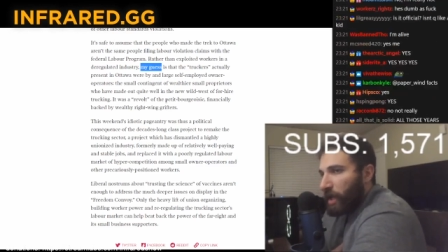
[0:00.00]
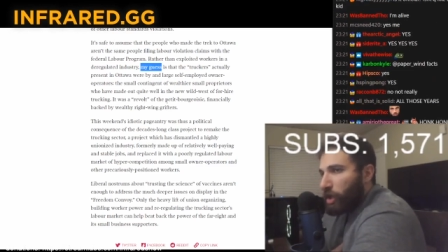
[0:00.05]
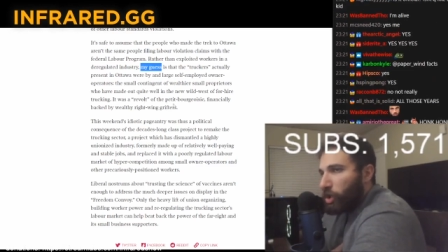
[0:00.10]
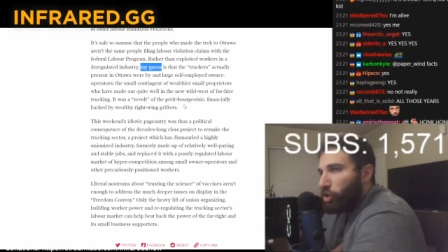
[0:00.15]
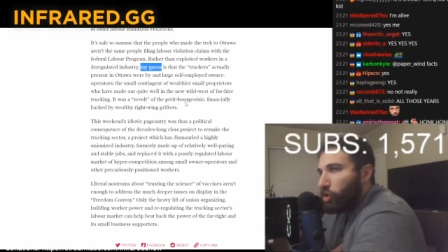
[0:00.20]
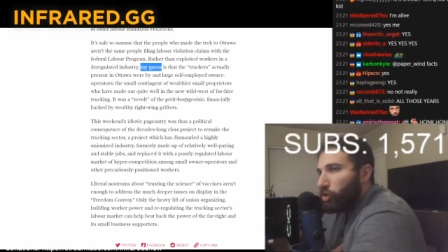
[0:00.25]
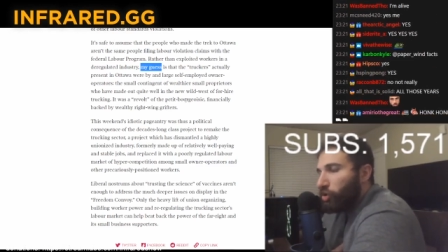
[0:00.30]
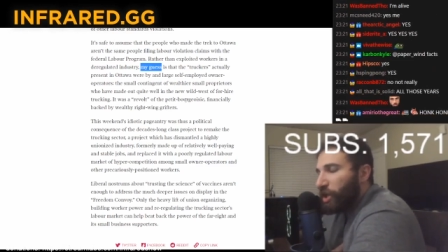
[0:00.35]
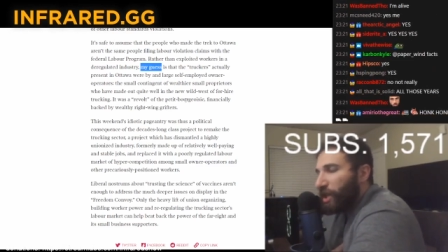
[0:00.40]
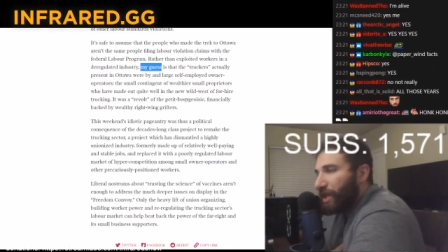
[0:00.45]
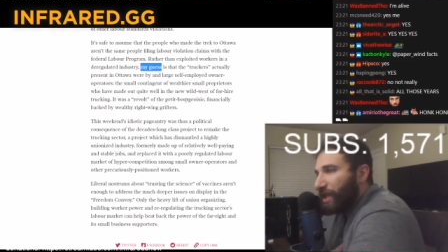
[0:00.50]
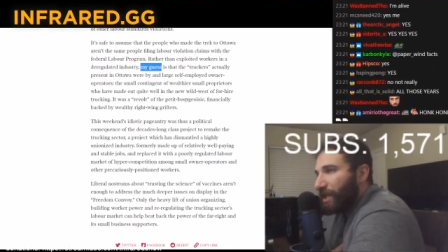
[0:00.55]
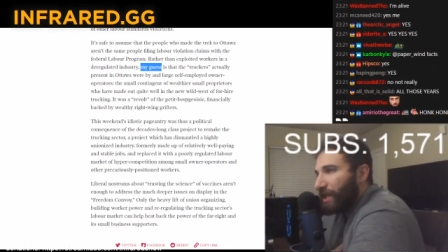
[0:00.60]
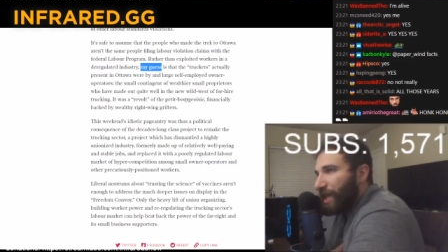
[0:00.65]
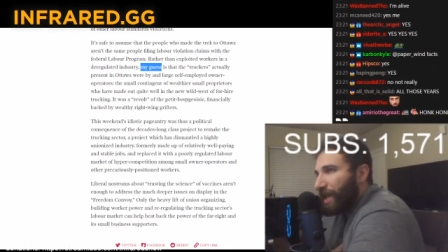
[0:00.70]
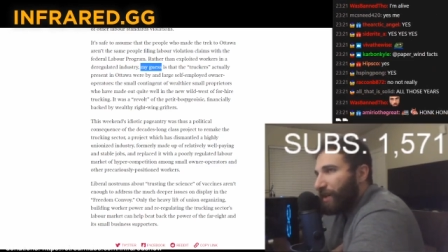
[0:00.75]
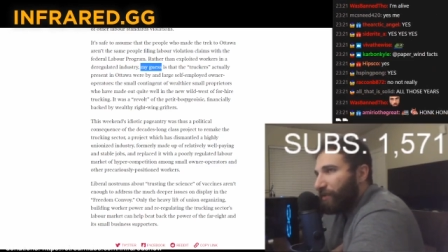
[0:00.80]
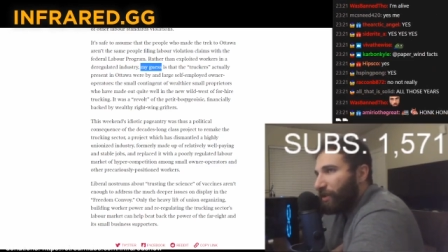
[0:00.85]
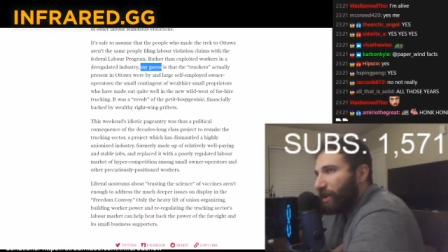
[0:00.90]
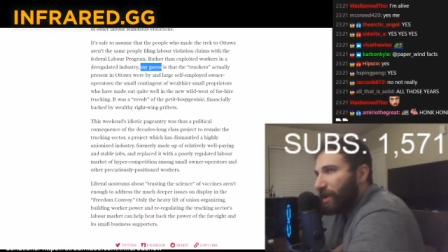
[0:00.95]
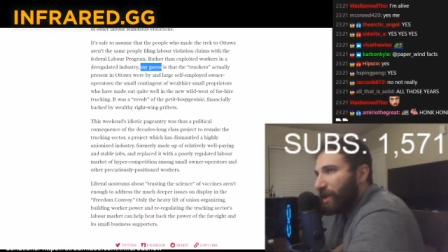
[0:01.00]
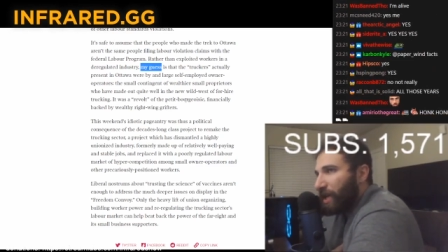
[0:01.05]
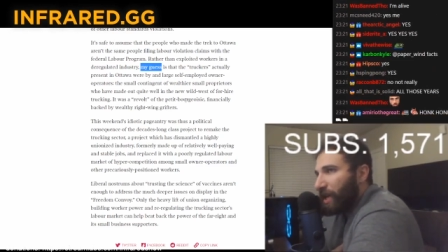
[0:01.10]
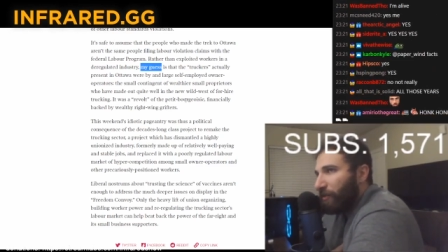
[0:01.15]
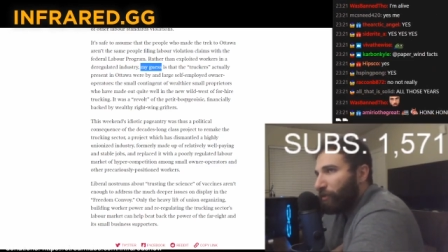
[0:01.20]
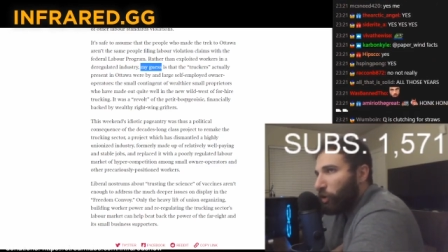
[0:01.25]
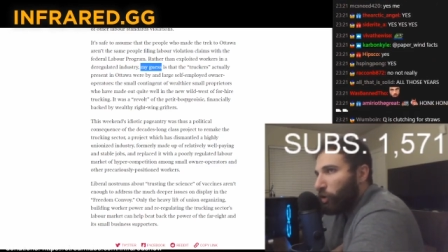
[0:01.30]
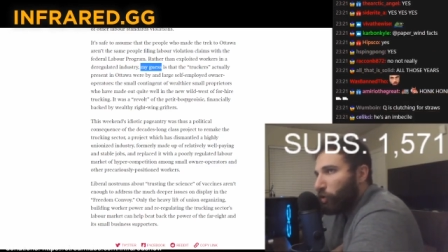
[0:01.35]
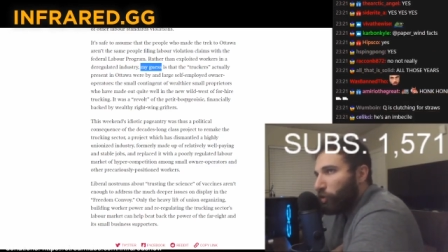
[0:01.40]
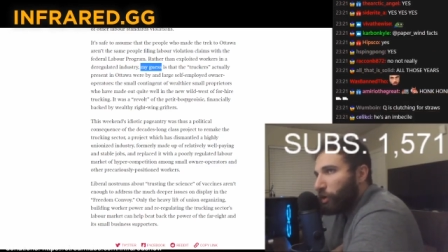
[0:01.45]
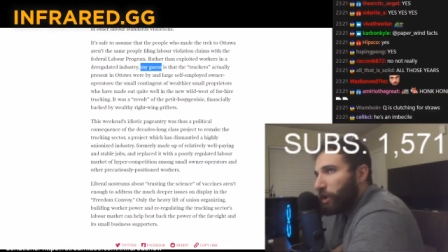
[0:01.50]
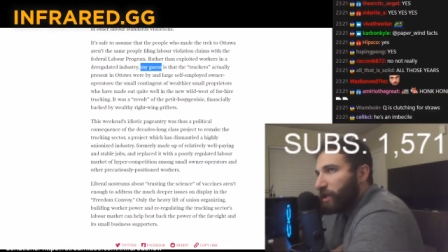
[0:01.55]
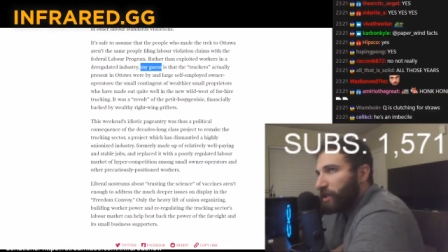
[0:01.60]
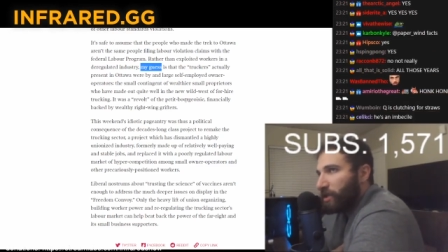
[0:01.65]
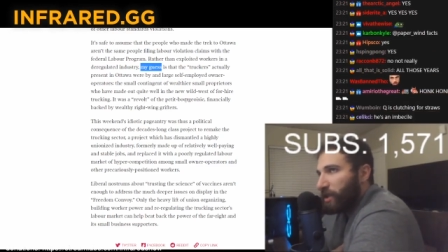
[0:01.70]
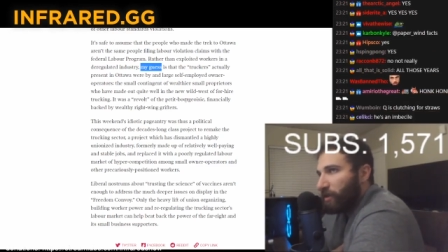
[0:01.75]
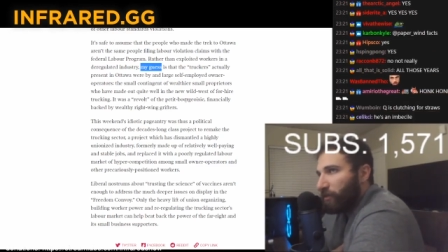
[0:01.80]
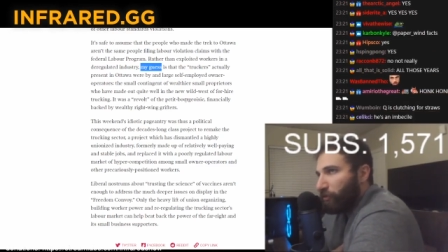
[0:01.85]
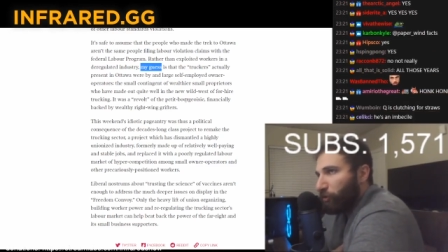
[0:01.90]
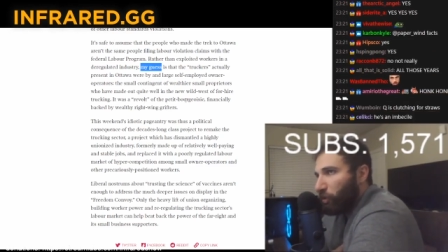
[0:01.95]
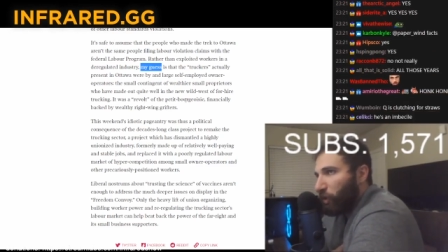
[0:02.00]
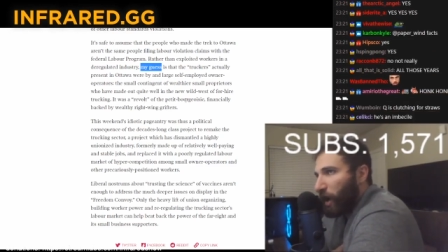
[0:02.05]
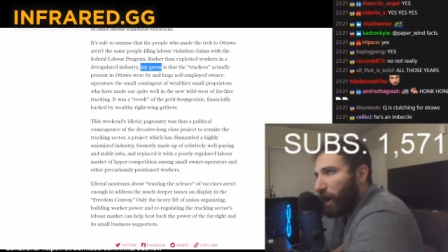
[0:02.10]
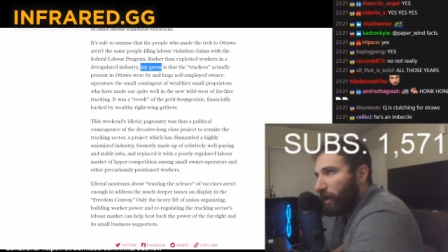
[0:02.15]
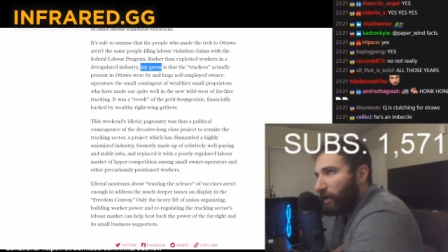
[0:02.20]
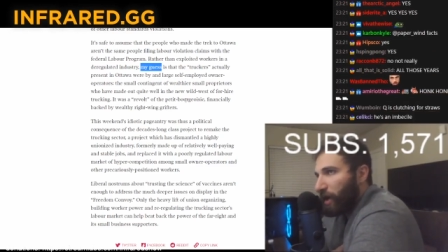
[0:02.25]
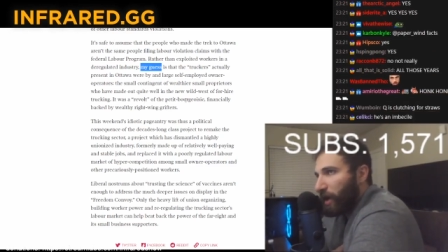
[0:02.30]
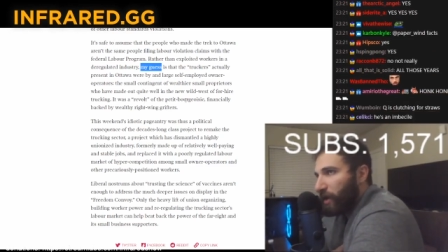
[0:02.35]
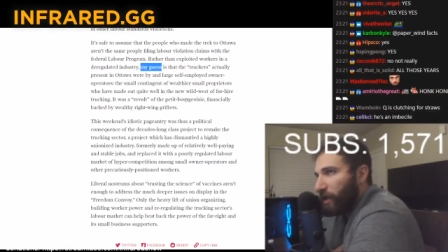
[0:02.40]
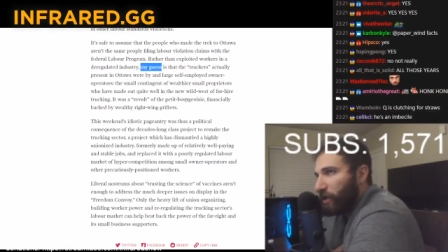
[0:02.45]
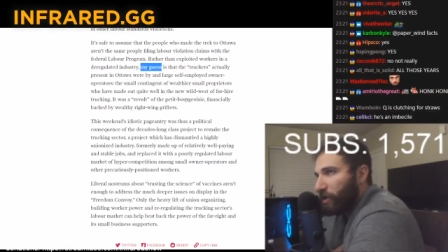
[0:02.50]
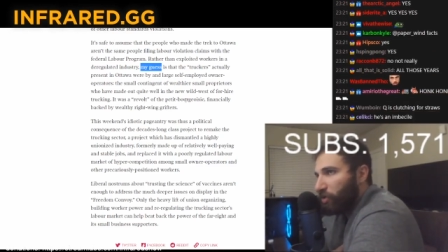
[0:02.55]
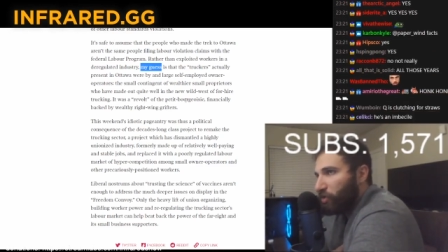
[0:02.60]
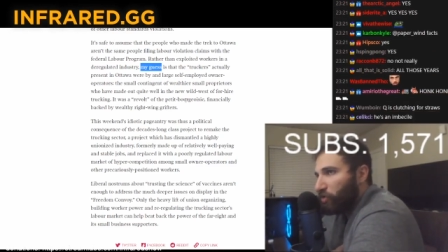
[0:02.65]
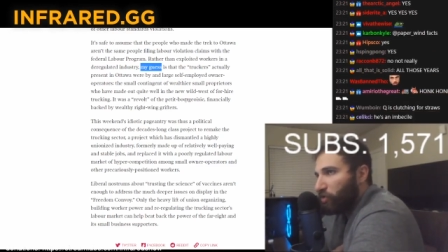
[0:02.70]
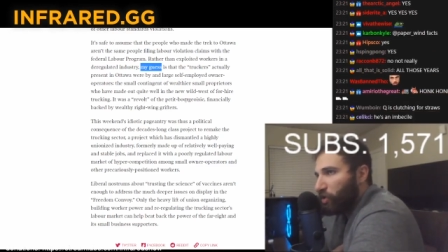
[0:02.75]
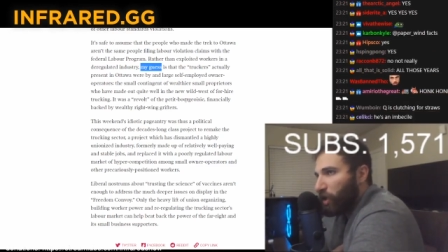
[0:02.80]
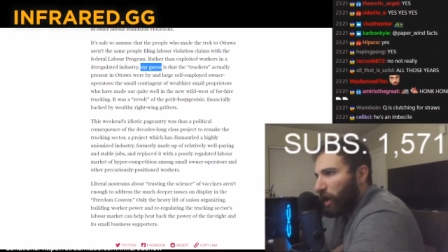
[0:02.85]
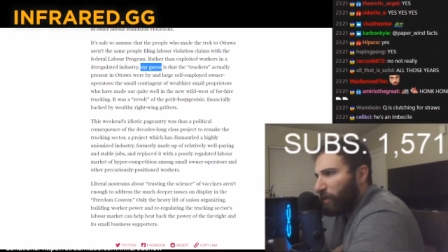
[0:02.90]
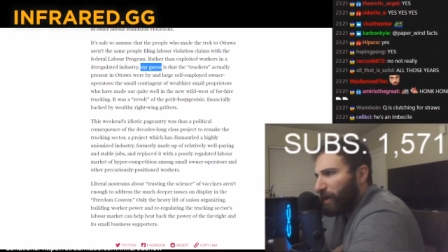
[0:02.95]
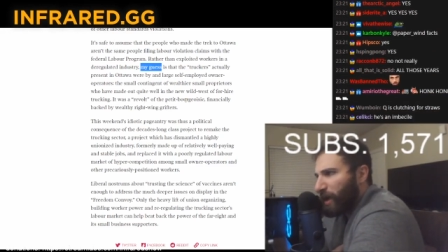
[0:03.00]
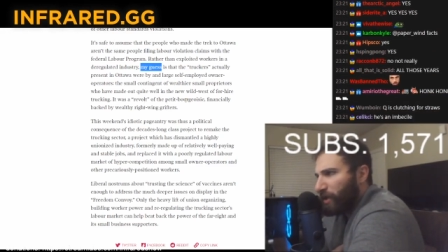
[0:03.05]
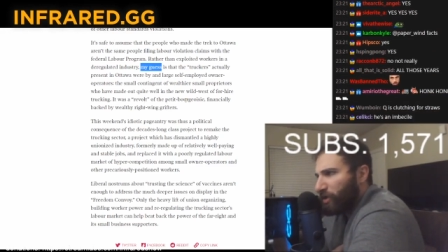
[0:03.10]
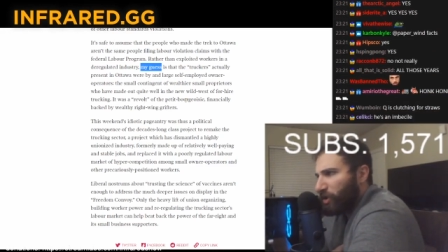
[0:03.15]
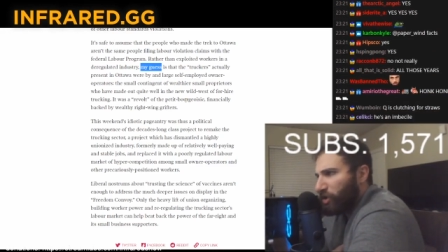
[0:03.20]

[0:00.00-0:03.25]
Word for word: You didn't even give a reason for why that is, you dumbass.